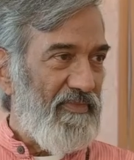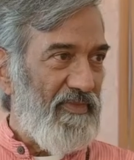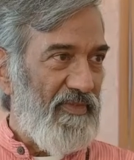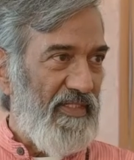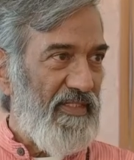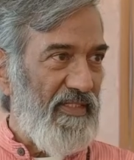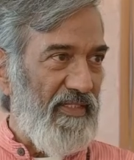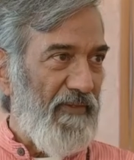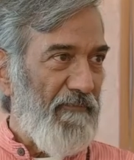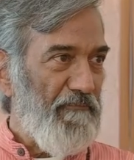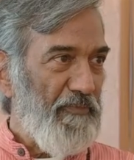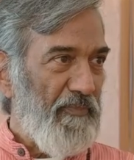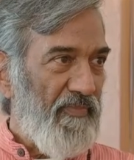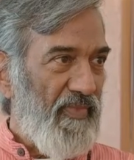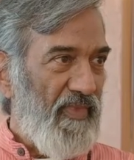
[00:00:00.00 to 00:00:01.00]
Right.
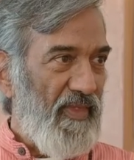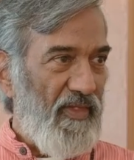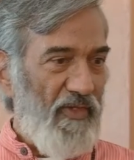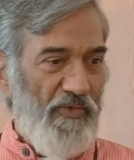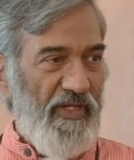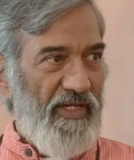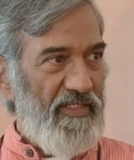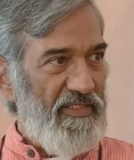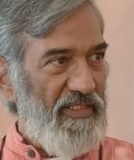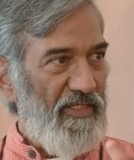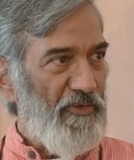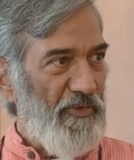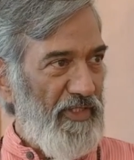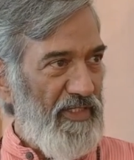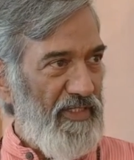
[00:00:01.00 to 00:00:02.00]
You take
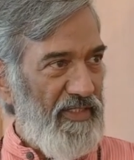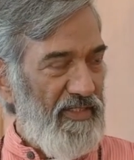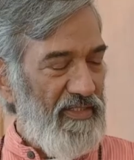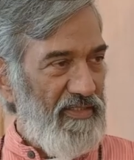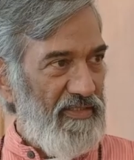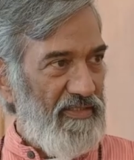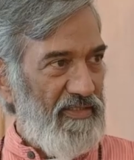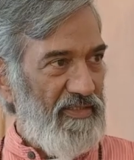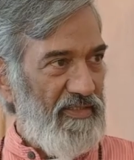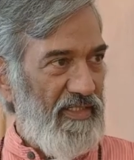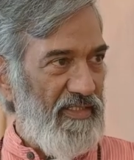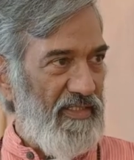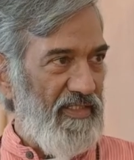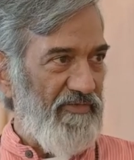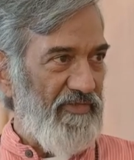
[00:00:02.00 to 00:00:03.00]
Shakuni and
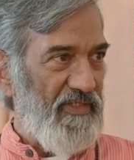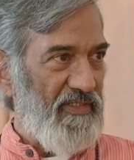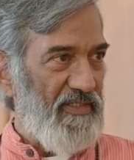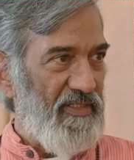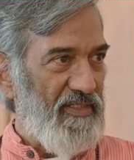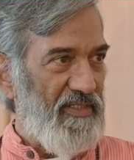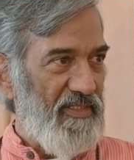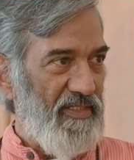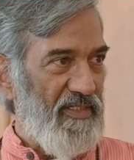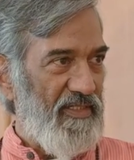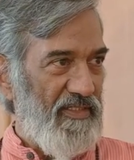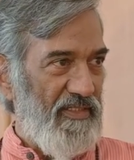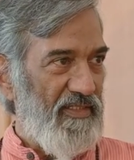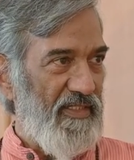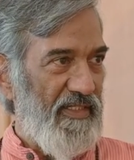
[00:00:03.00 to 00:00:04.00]
Sahadeva,
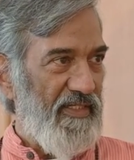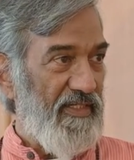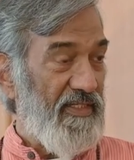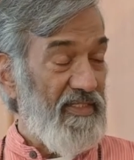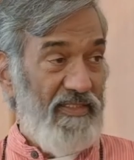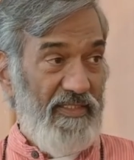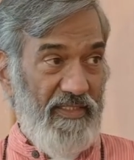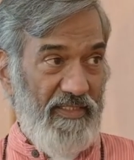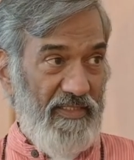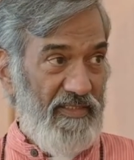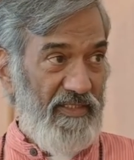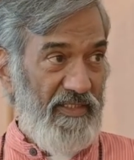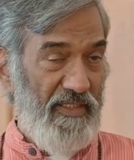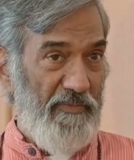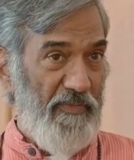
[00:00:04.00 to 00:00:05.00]
right? And it's
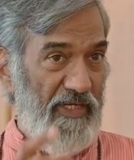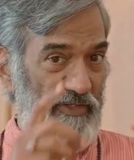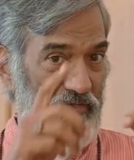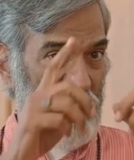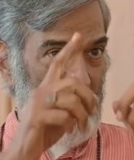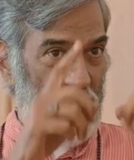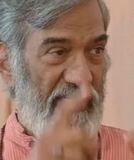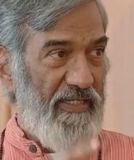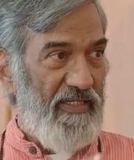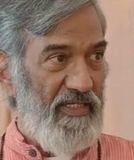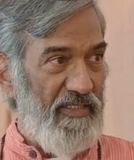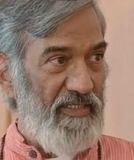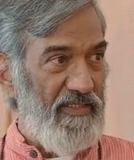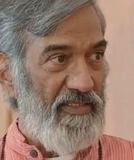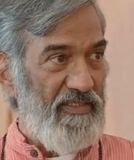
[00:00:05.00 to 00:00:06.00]
interesting, in many of the
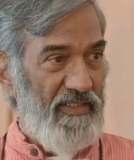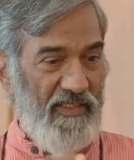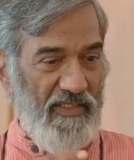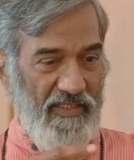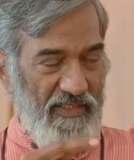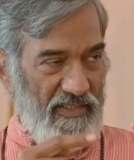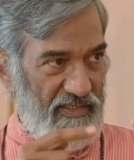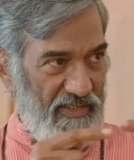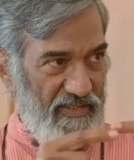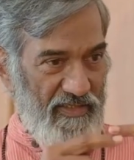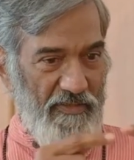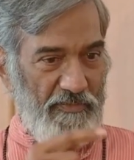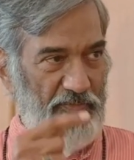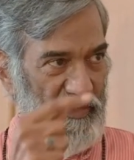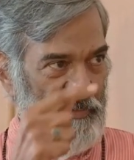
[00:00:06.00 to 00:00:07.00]
battles, these are
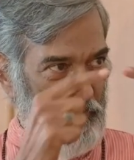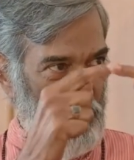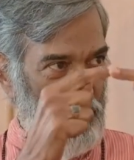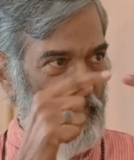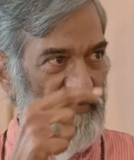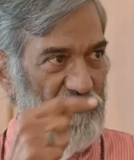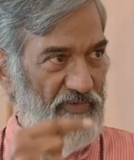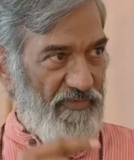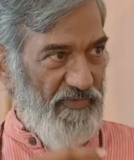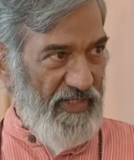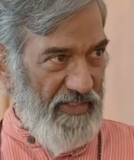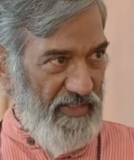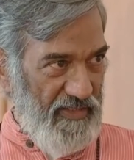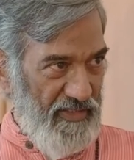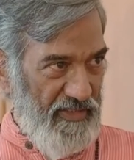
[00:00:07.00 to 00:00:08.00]
the people who have to
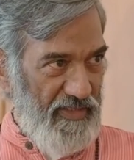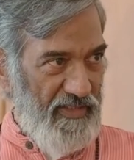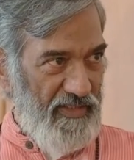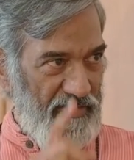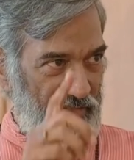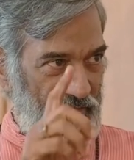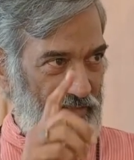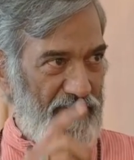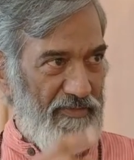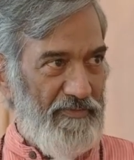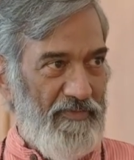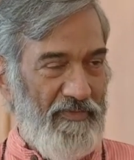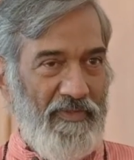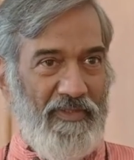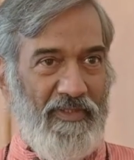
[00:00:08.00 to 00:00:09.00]
fight and kill each other.
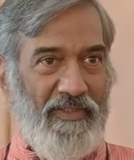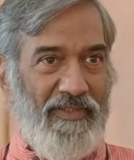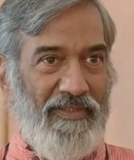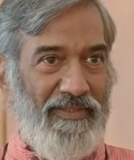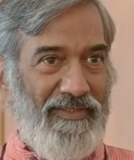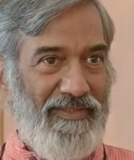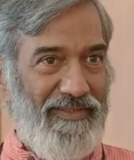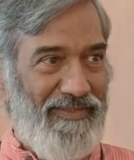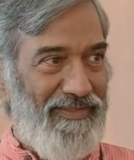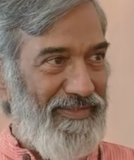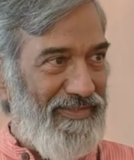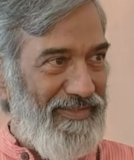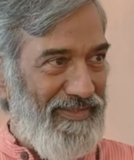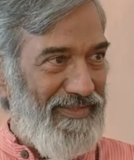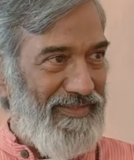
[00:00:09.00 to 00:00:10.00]

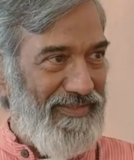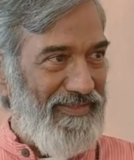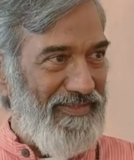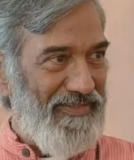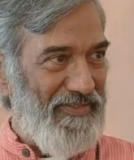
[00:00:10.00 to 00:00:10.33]
Yeah.